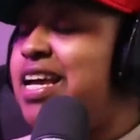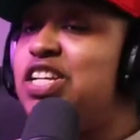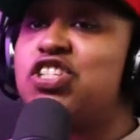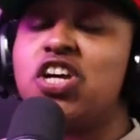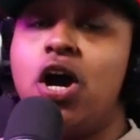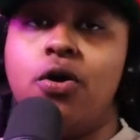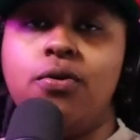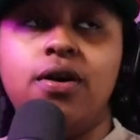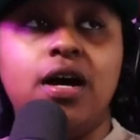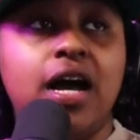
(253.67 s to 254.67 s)
So
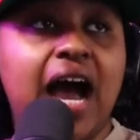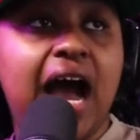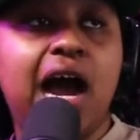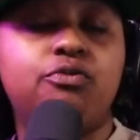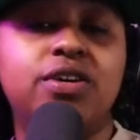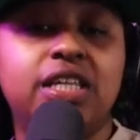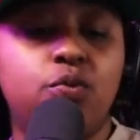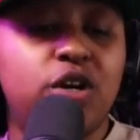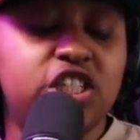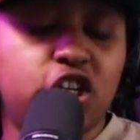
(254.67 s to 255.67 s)
I really
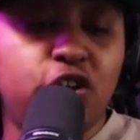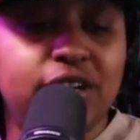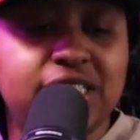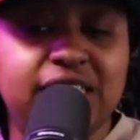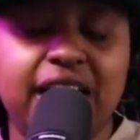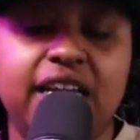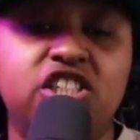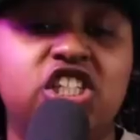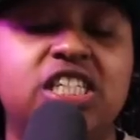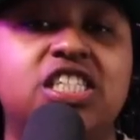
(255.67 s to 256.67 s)
wish Chris didn't
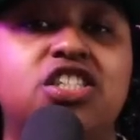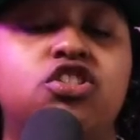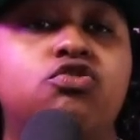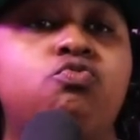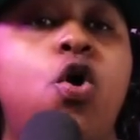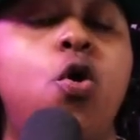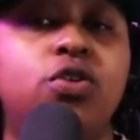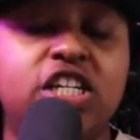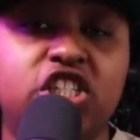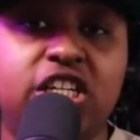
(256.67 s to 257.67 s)
just throw
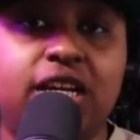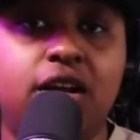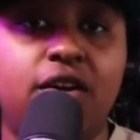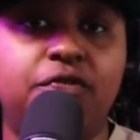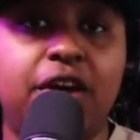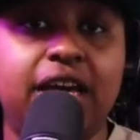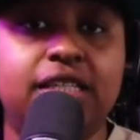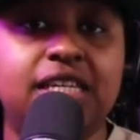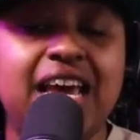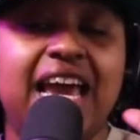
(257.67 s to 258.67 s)
this shit in her
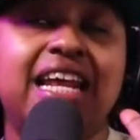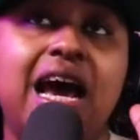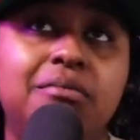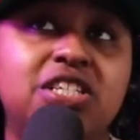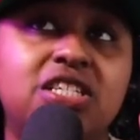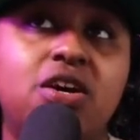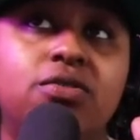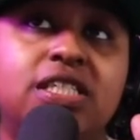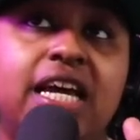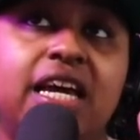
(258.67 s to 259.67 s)
face. And I'm just gonna
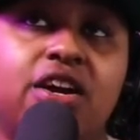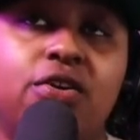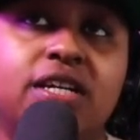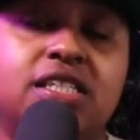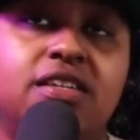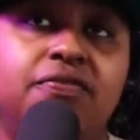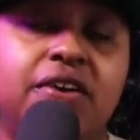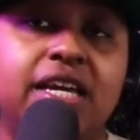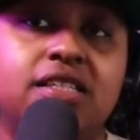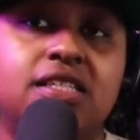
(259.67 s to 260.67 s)
say, in Chris'
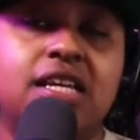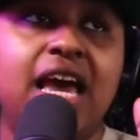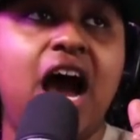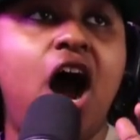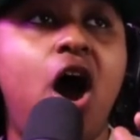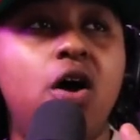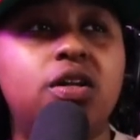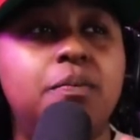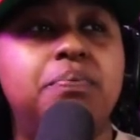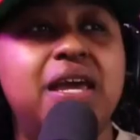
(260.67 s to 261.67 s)
defense, all
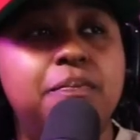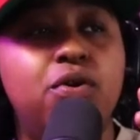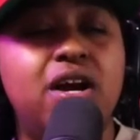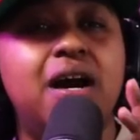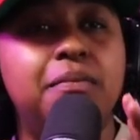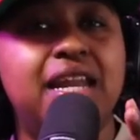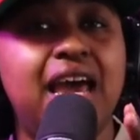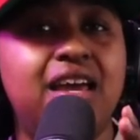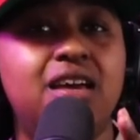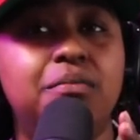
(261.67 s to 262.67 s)
them people coming
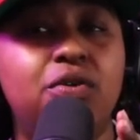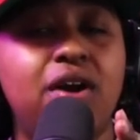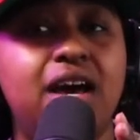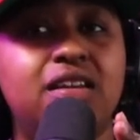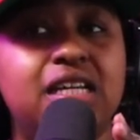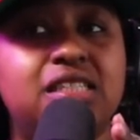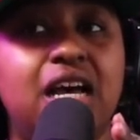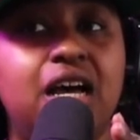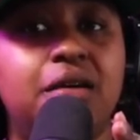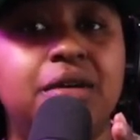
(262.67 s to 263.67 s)
at him around that
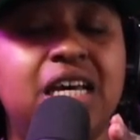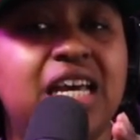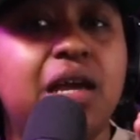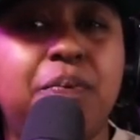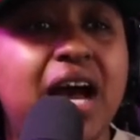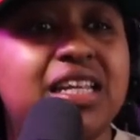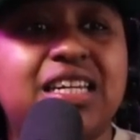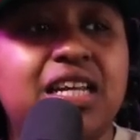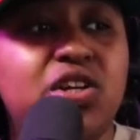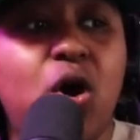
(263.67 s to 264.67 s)
time, he probably
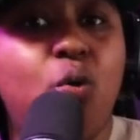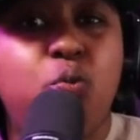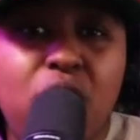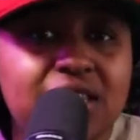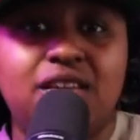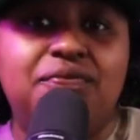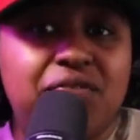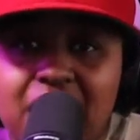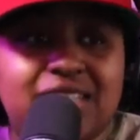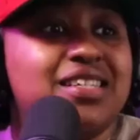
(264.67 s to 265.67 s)
didn't know what the
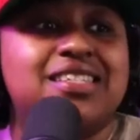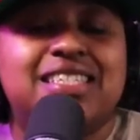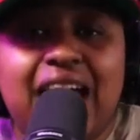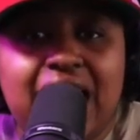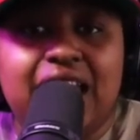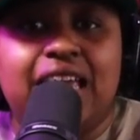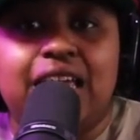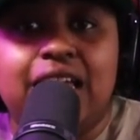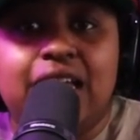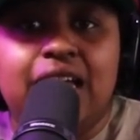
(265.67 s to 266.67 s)
fuck to say.